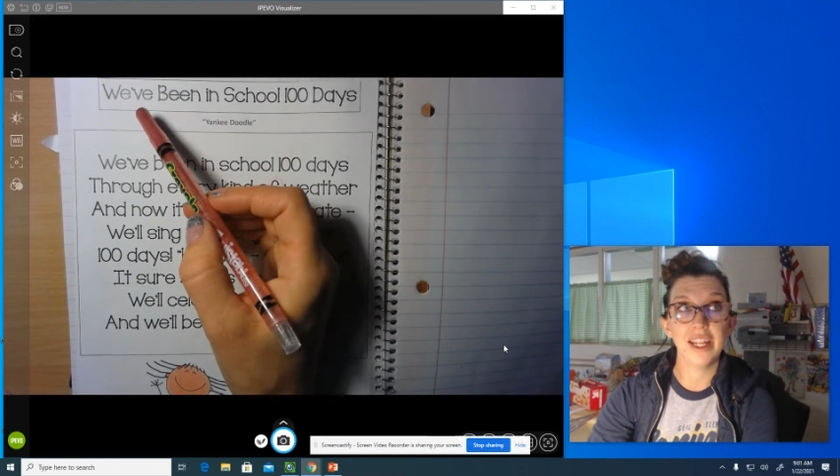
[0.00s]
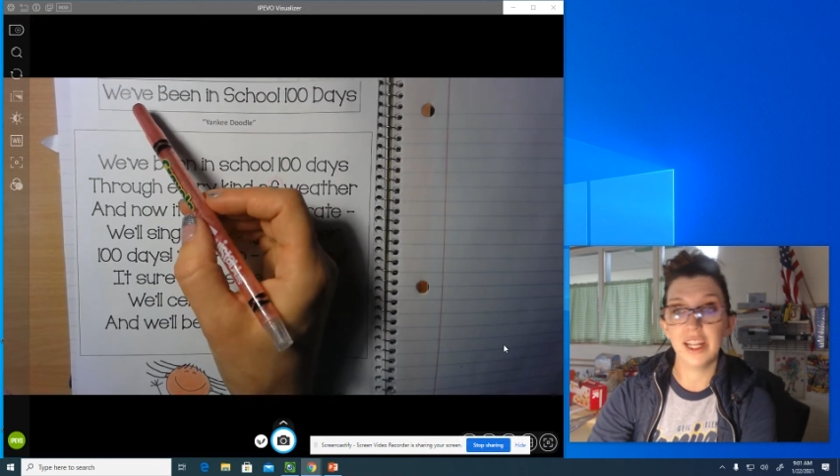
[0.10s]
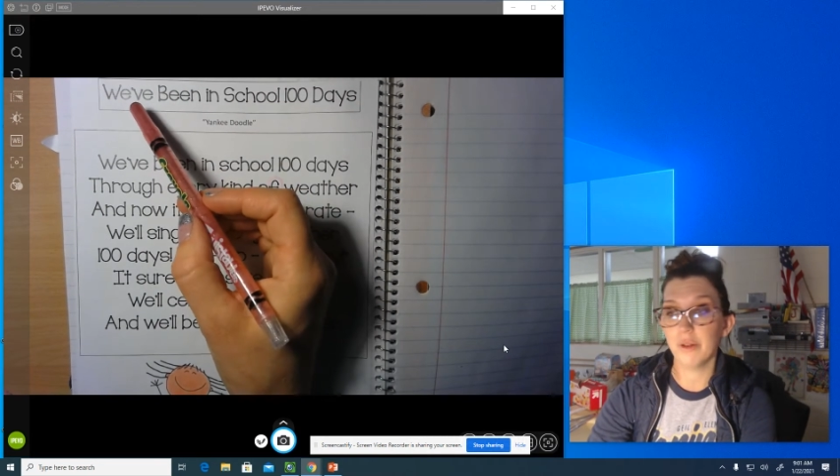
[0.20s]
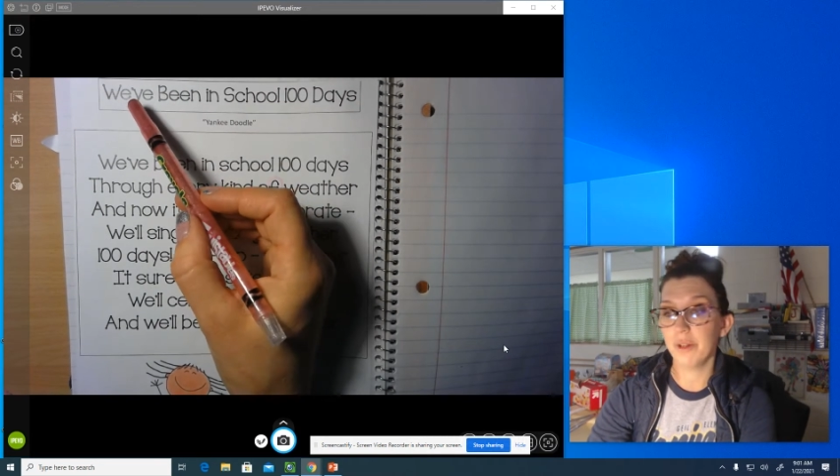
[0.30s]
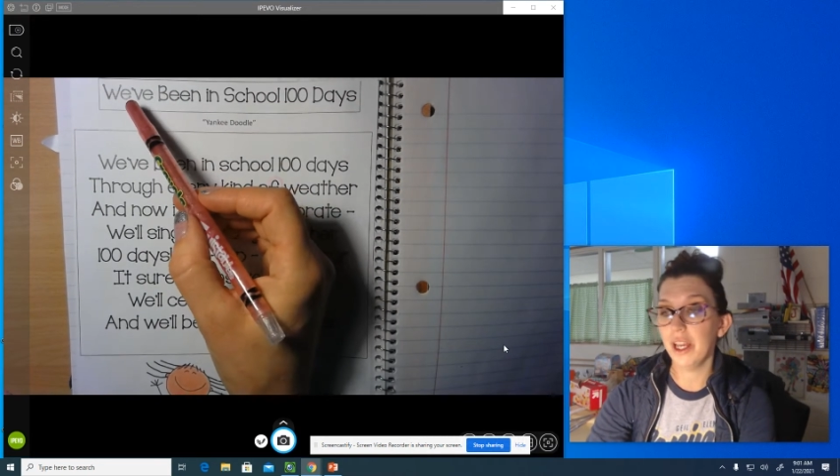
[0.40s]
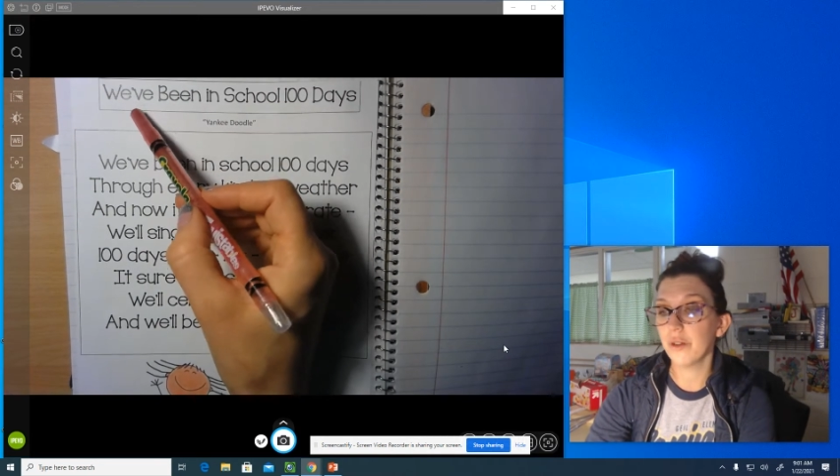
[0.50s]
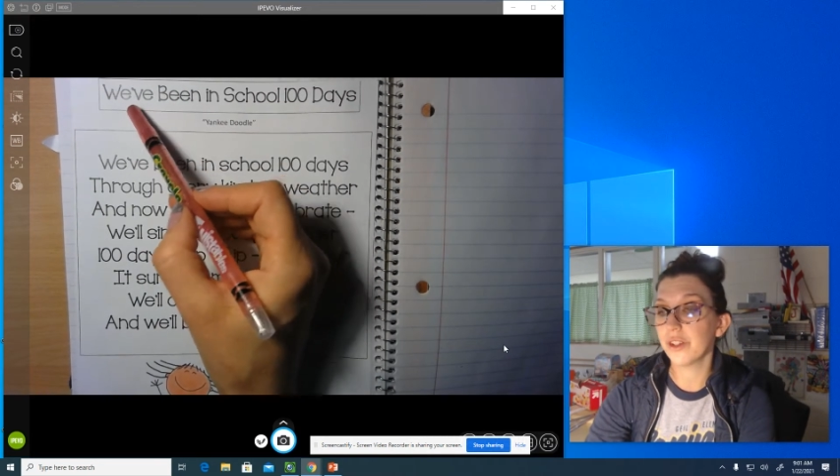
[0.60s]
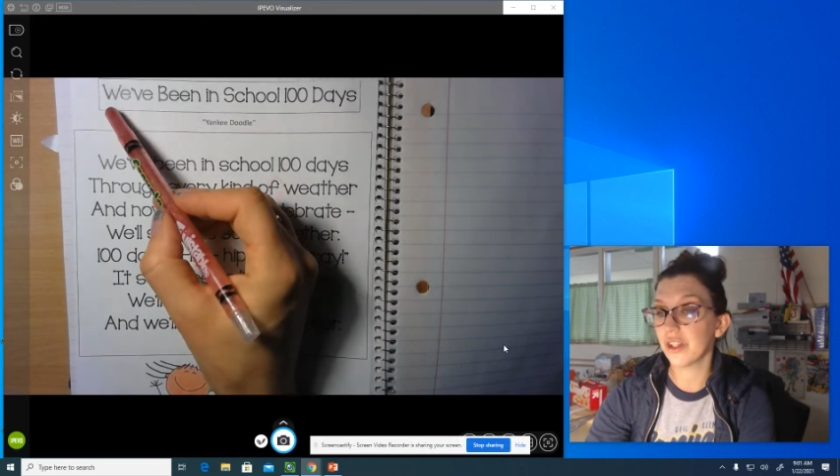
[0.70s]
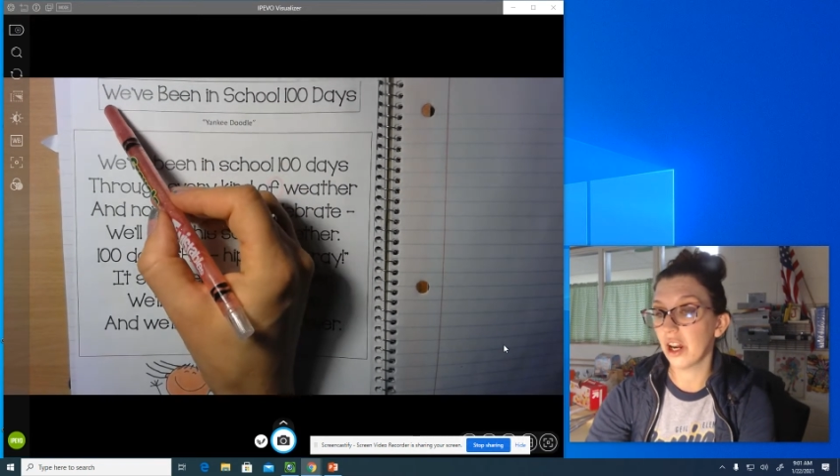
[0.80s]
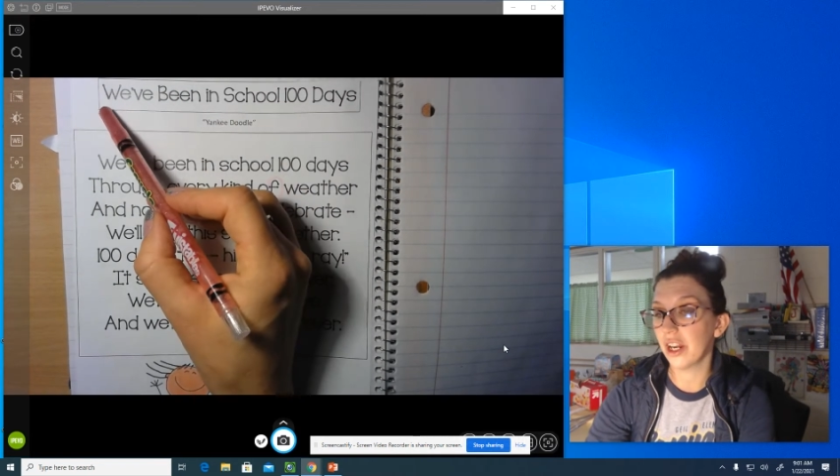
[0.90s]
Here we go,
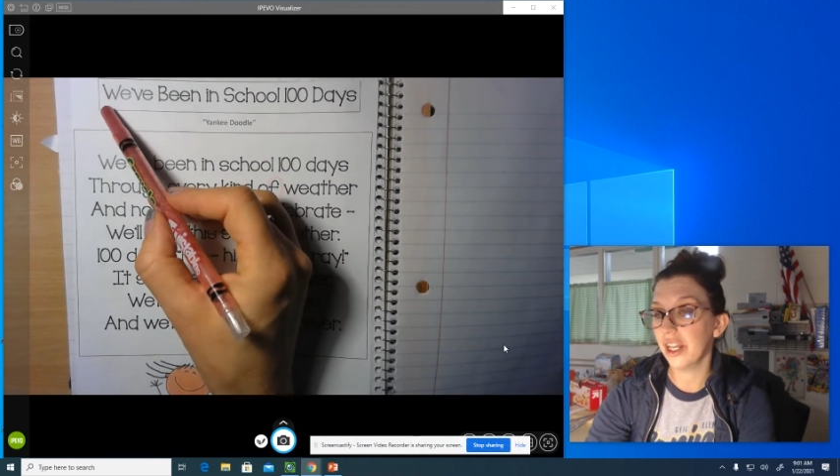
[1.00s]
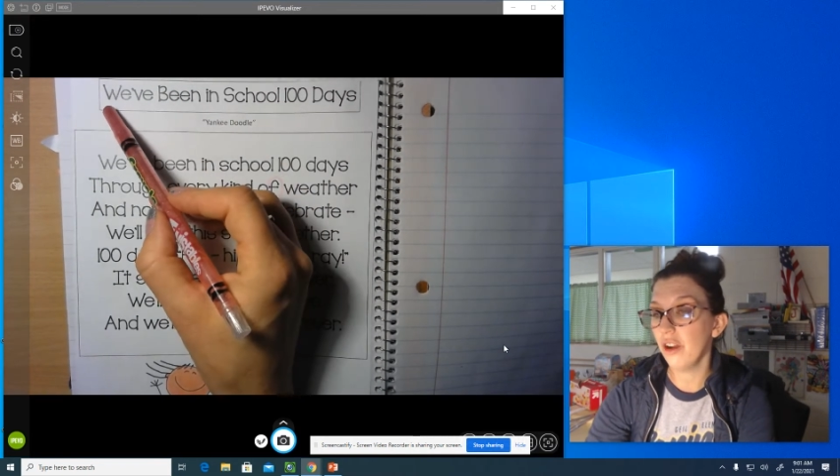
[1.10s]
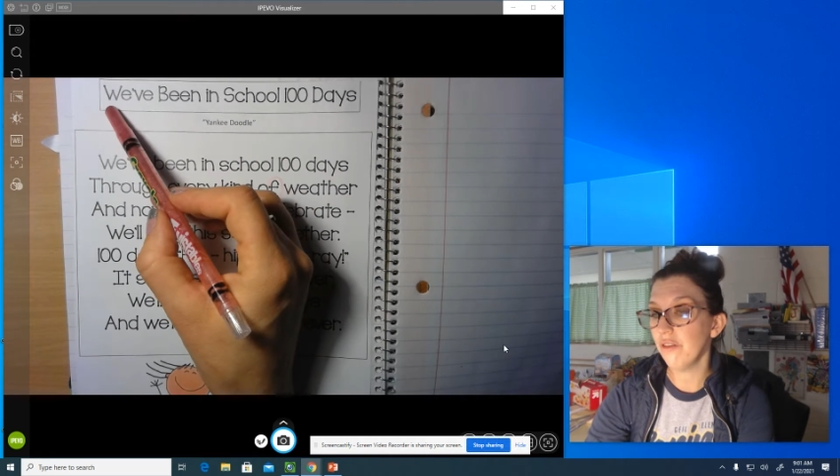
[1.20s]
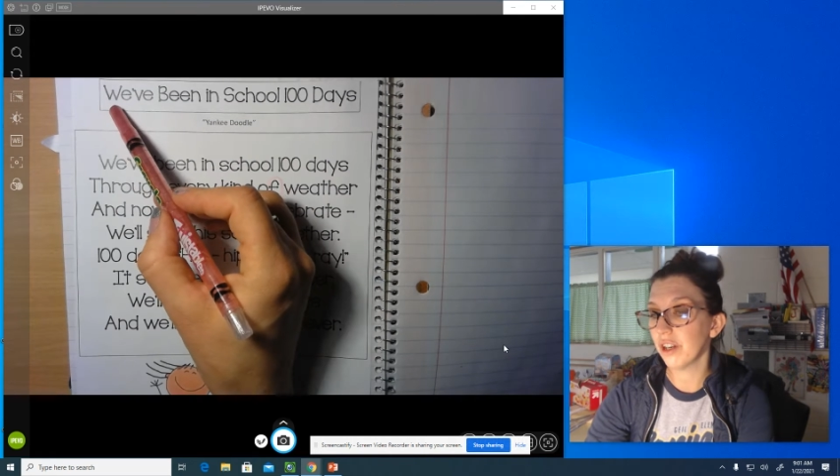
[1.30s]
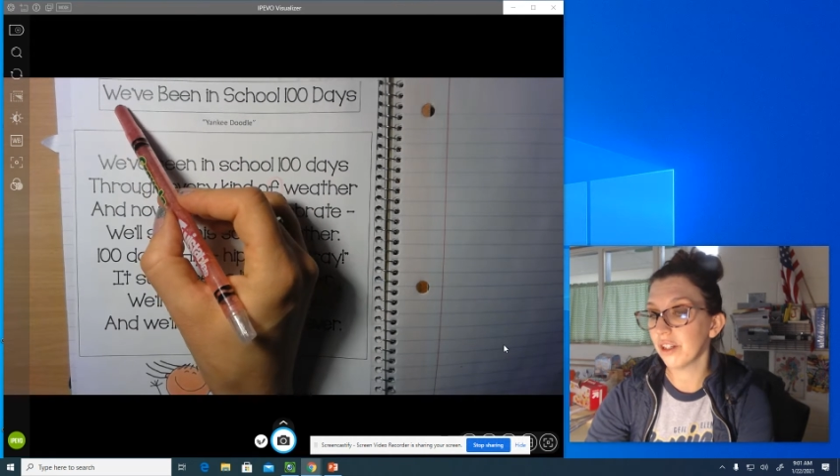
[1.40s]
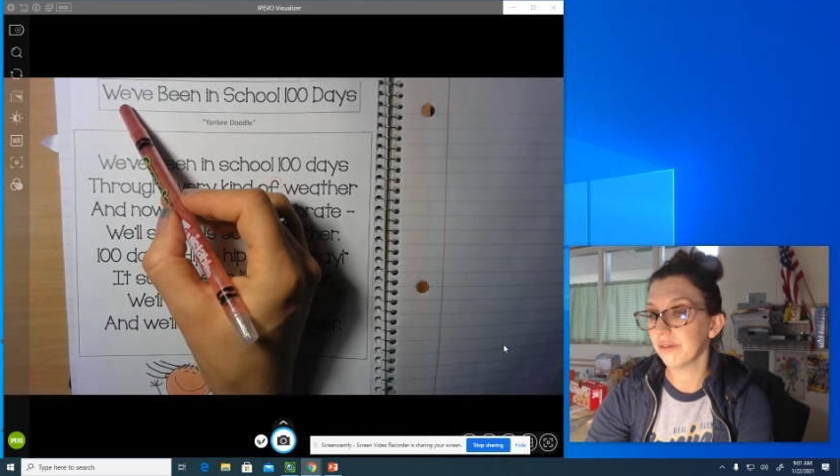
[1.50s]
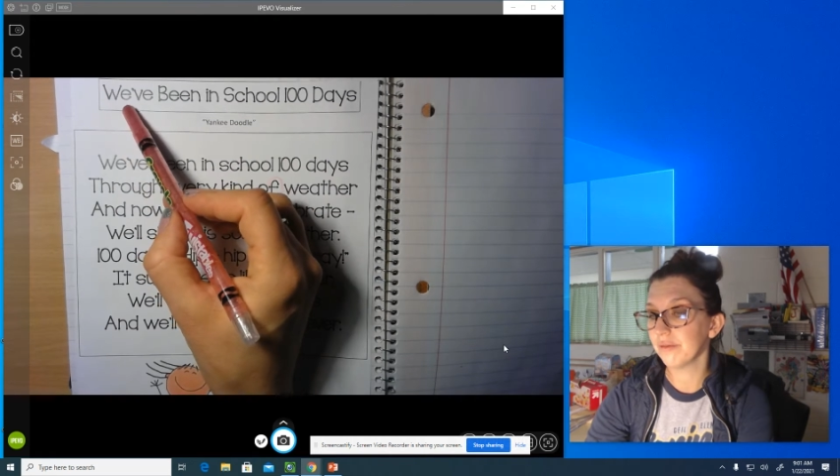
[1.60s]
starting over.